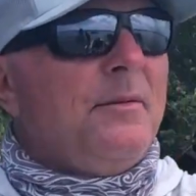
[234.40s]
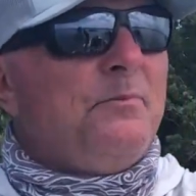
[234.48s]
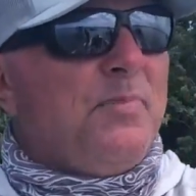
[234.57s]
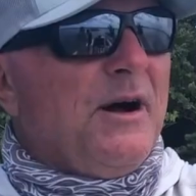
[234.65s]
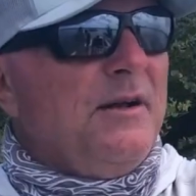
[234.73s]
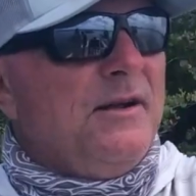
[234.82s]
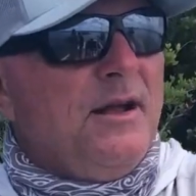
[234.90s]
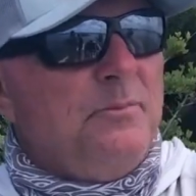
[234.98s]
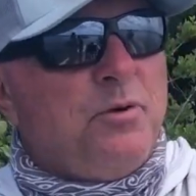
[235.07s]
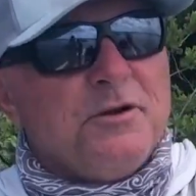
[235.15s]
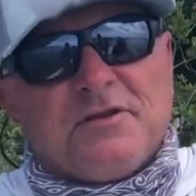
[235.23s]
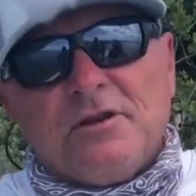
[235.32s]
but it
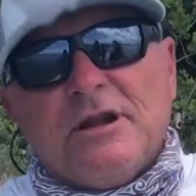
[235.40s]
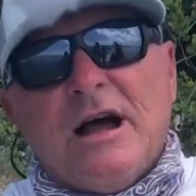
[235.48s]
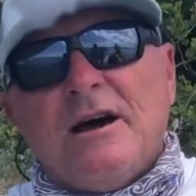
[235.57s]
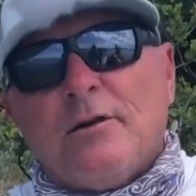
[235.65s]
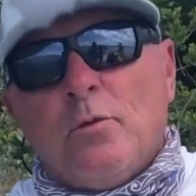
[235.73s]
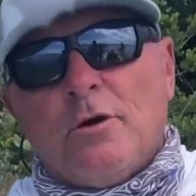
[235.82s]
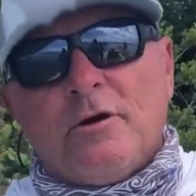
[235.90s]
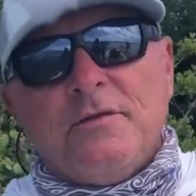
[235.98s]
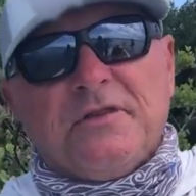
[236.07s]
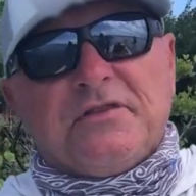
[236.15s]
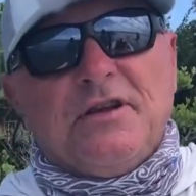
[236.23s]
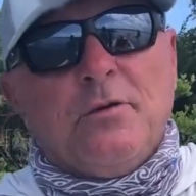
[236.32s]
puts a lot of water on
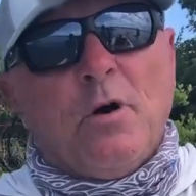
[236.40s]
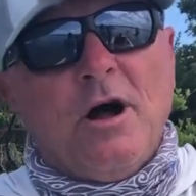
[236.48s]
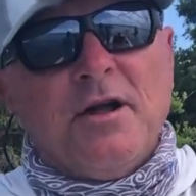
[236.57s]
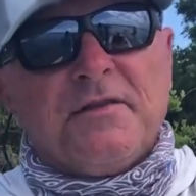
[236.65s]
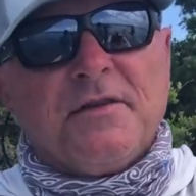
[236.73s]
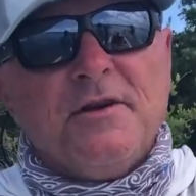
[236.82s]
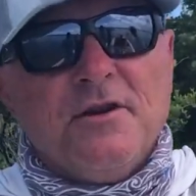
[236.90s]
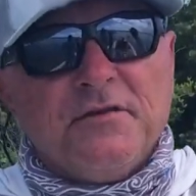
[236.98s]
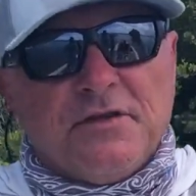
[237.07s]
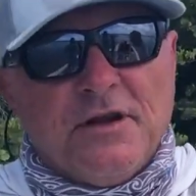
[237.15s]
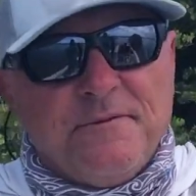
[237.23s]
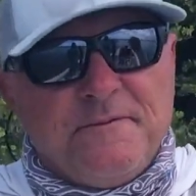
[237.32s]
the seawalls.
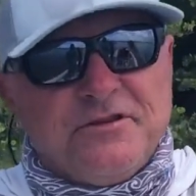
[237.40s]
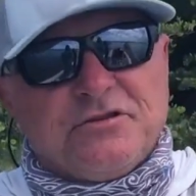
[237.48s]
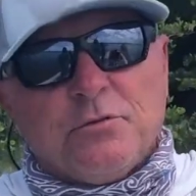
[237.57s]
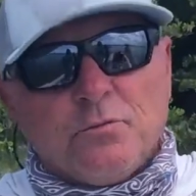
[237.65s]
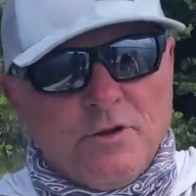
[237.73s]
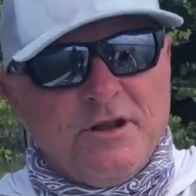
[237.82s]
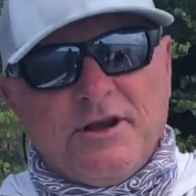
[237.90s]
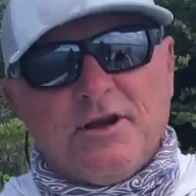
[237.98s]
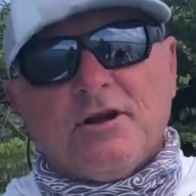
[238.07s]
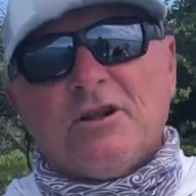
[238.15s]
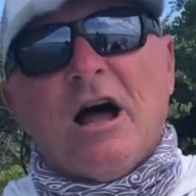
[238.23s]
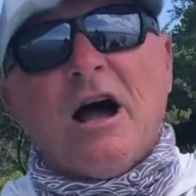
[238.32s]
So the fish are really
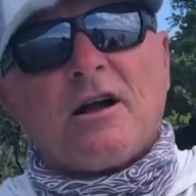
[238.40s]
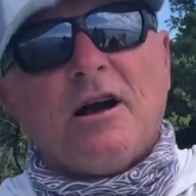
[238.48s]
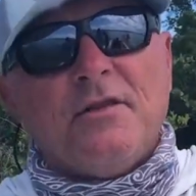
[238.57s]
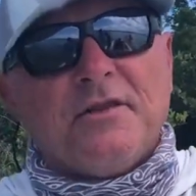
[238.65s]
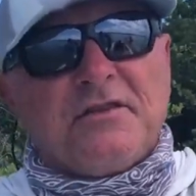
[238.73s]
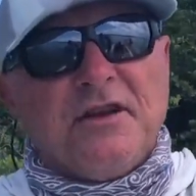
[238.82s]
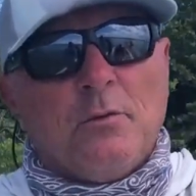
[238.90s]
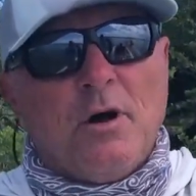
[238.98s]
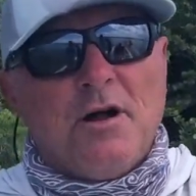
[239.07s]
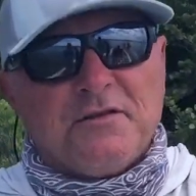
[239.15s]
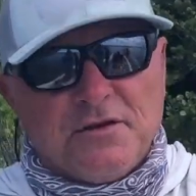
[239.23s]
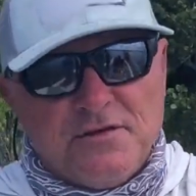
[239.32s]
going to lock on the
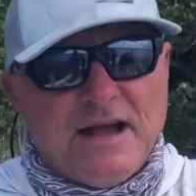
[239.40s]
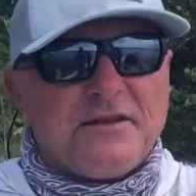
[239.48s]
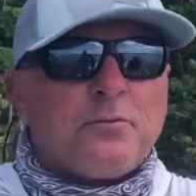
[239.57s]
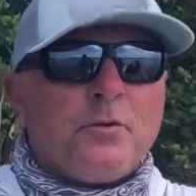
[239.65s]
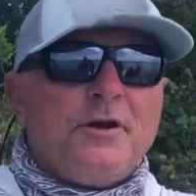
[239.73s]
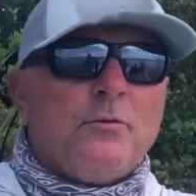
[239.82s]
seawalls. So that's where you